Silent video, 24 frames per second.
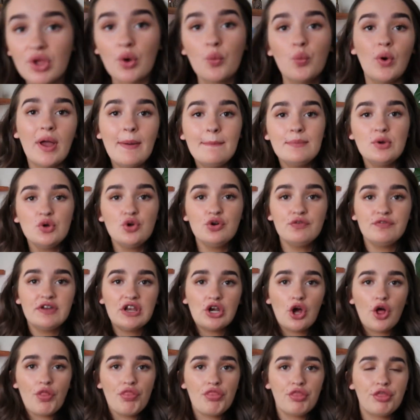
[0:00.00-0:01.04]
We're moving
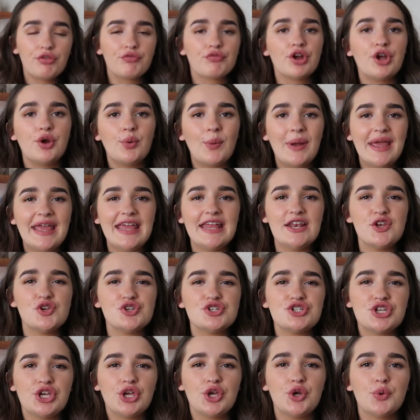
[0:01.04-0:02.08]
on through
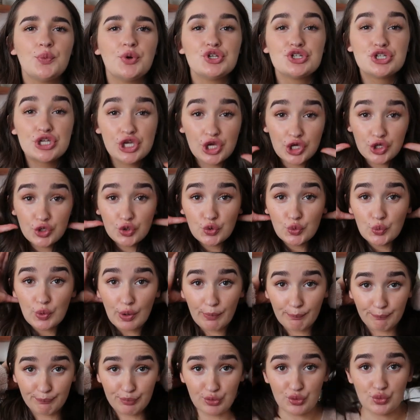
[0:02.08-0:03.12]
into two
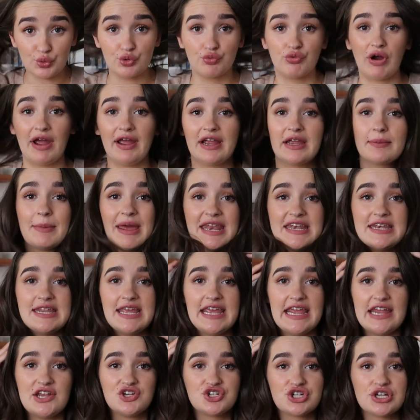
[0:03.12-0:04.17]
book
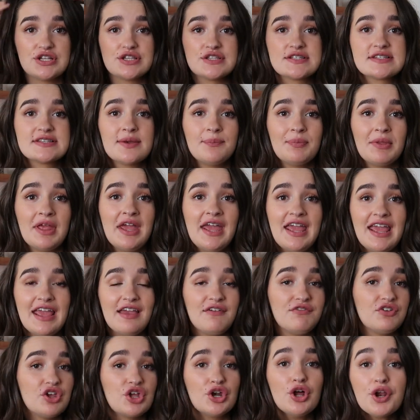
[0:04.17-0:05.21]
recommendations.
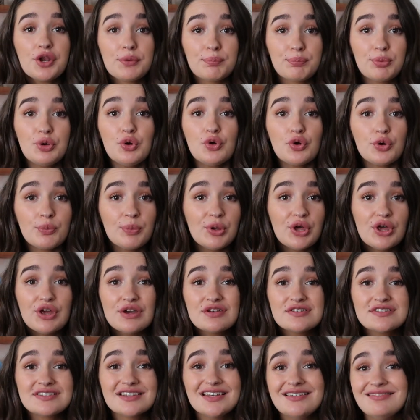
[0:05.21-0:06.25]
If you're not a book
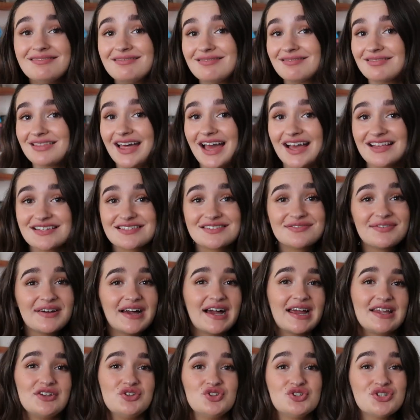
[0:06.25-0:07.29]
person, that's
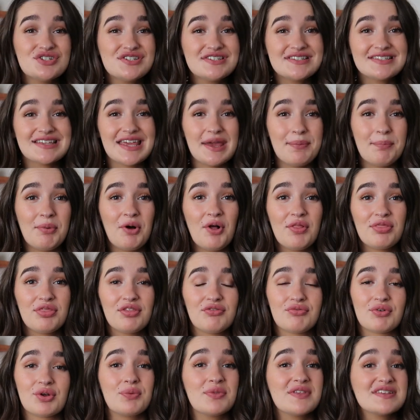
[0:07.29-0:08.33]
fine, just skip on
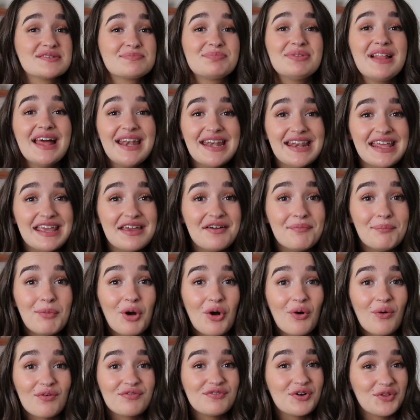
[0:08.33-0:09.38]
through. There's plenty of
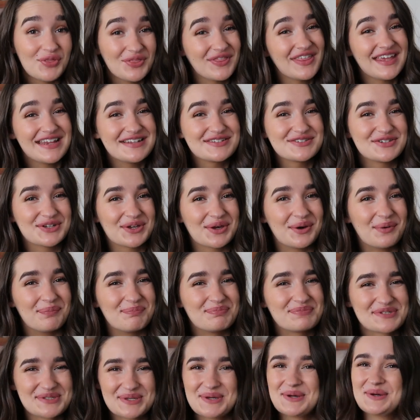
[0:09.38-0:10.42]
more fun things to go,
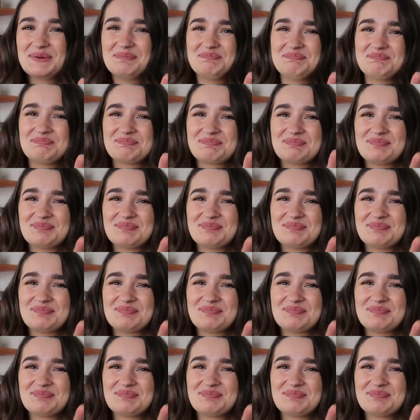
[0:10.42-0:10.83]
so